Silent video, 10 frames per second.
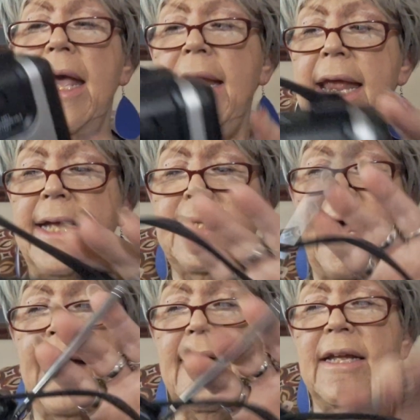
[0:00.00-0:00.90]
It has,
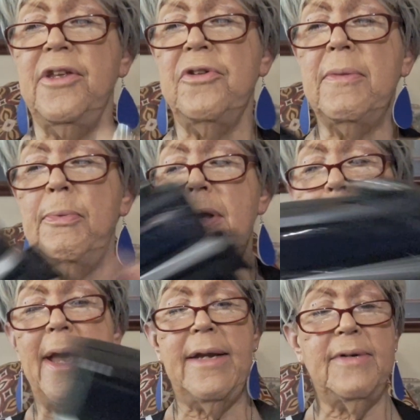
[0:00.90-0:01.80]
you can put
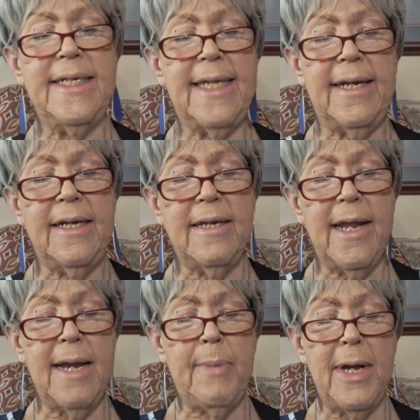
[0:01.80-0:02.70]
batteries in it,
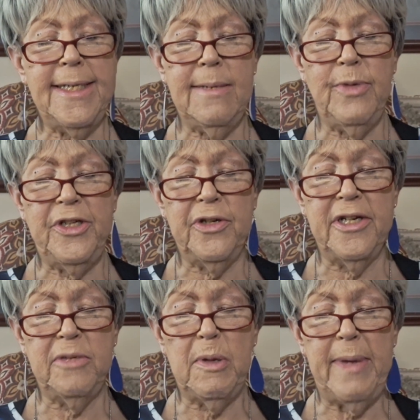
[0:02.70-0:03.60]
and I bought some
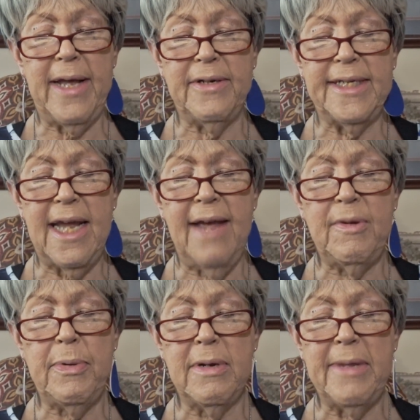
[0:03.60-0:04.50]
rechargeable batteries. I
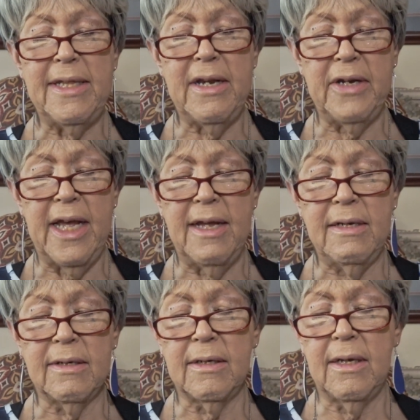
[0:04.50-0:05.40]
haven't put them in there yet.